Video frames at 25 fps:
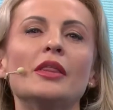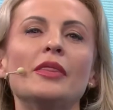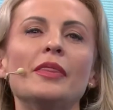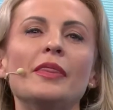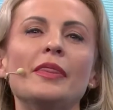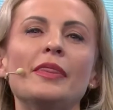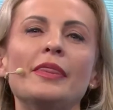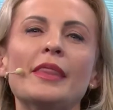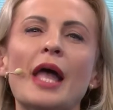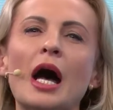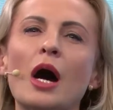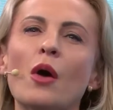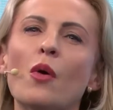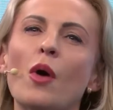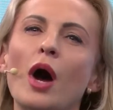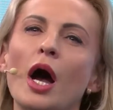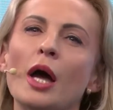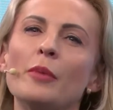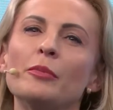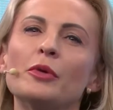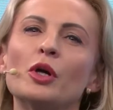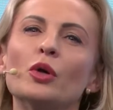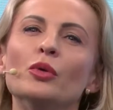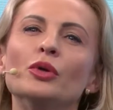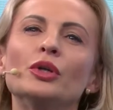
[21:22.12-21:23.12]
Now
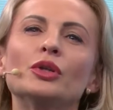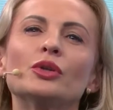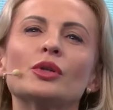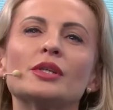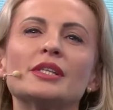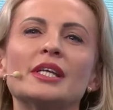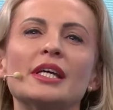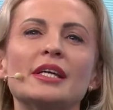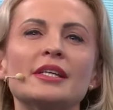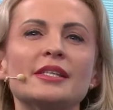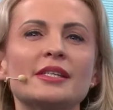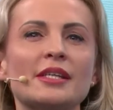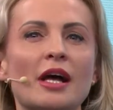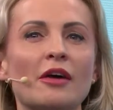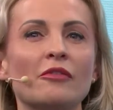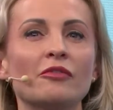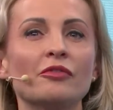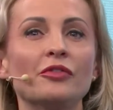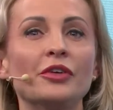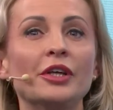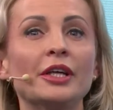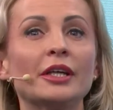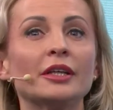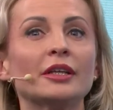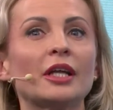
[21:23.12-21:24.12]
I'm going to say
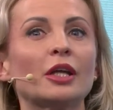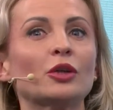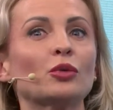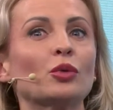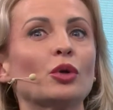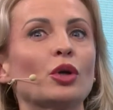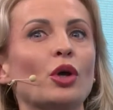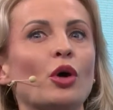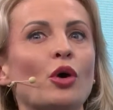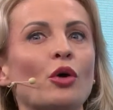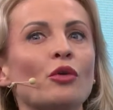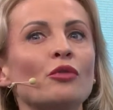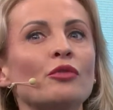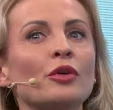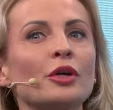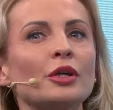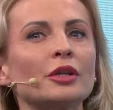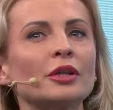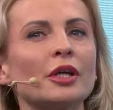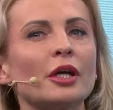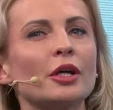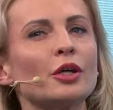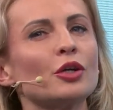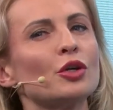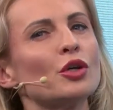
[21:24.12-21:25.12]
something that will
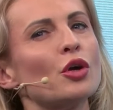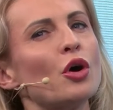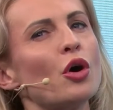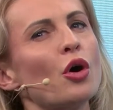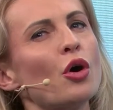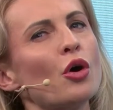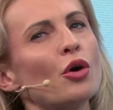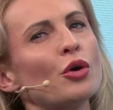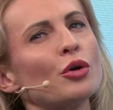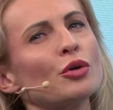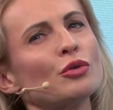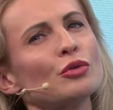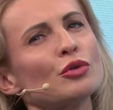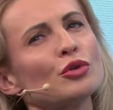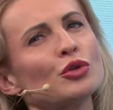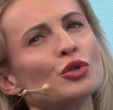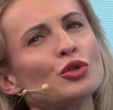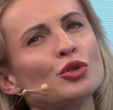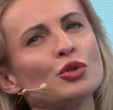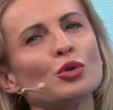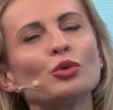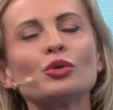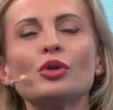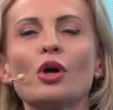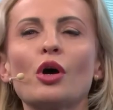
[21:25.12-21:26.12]
overturn or
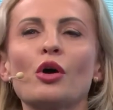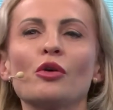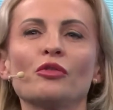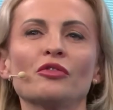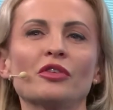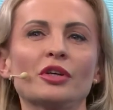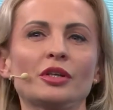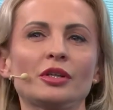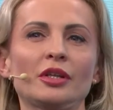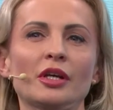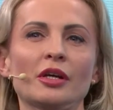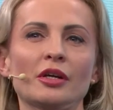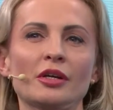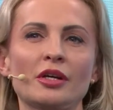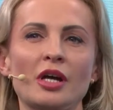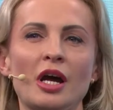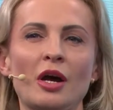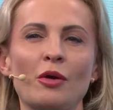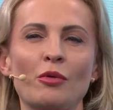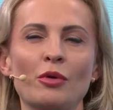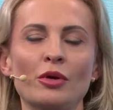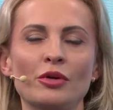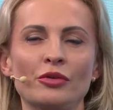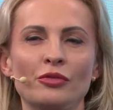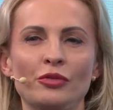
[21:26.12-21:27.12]
should overturn
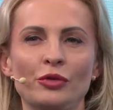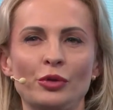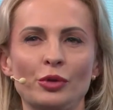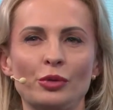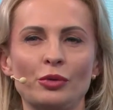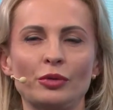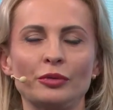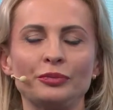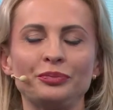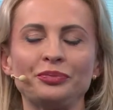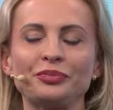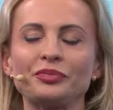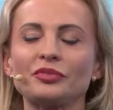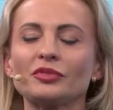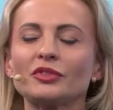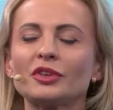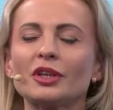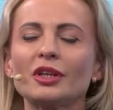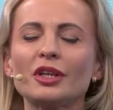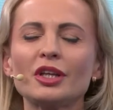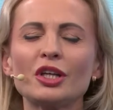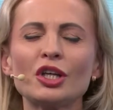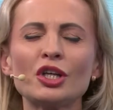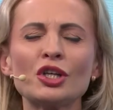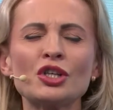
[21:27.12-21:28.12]
our view.
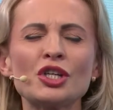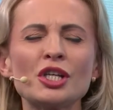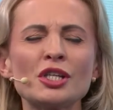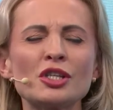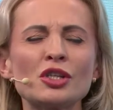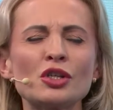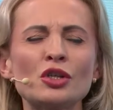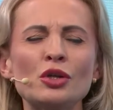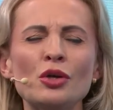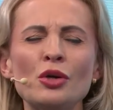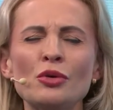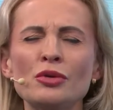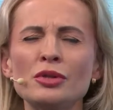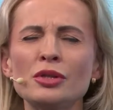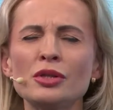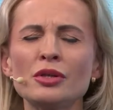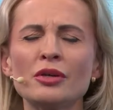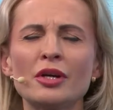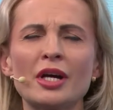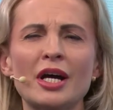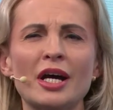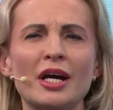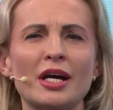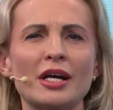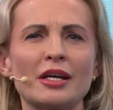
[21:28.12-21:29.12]
Just close your
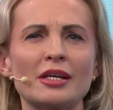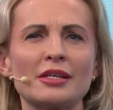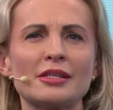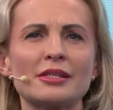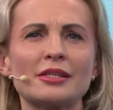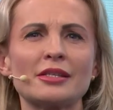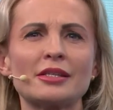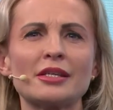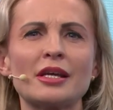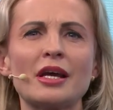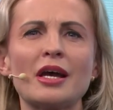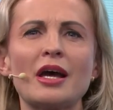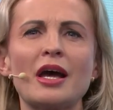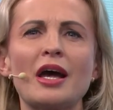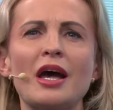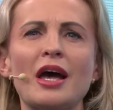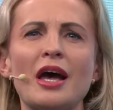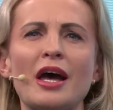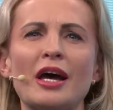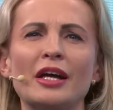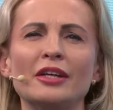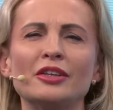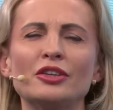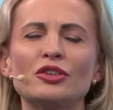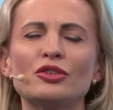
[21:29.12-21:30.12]
eyes
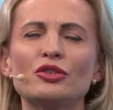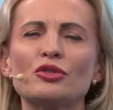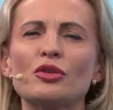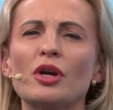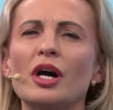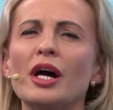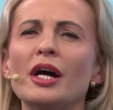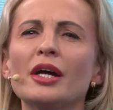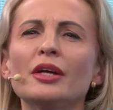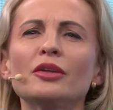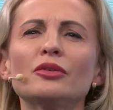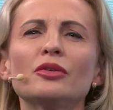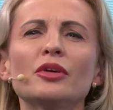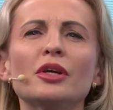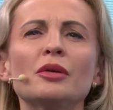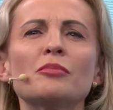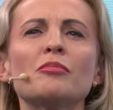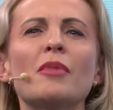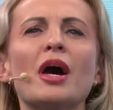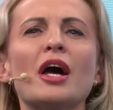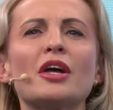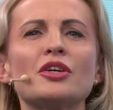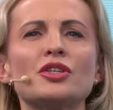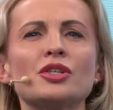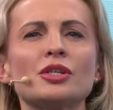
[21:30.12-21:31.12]
and try to
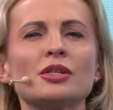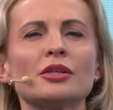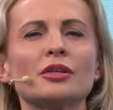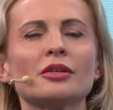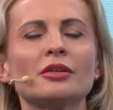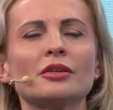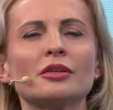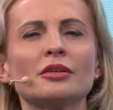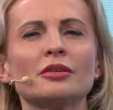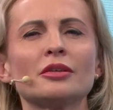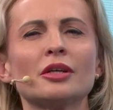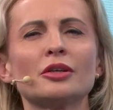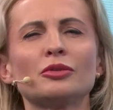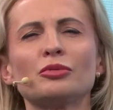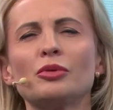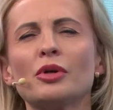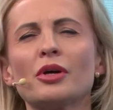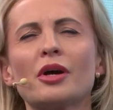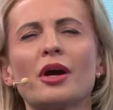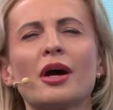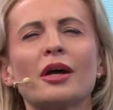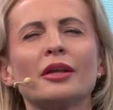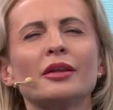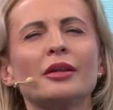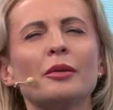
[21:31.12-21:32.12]
imagine that we
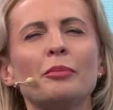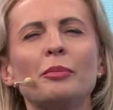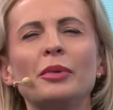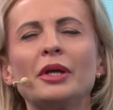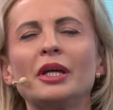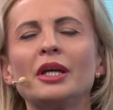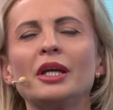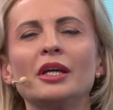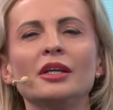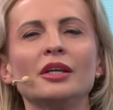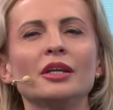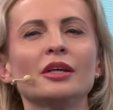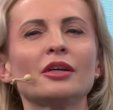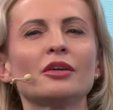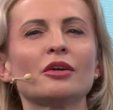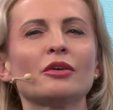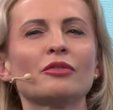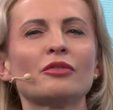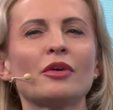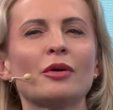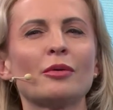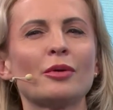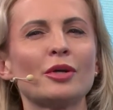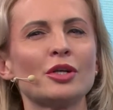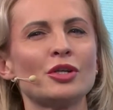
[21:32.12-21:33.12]
are at the beginning
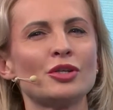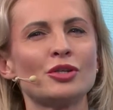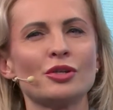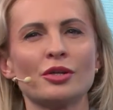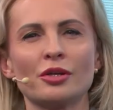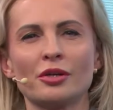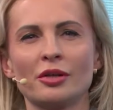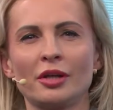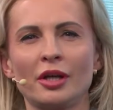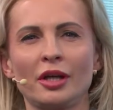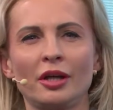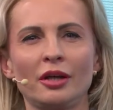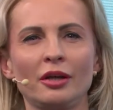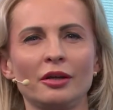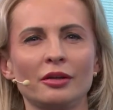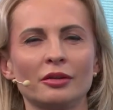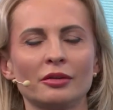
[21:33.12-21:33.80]
of our journey.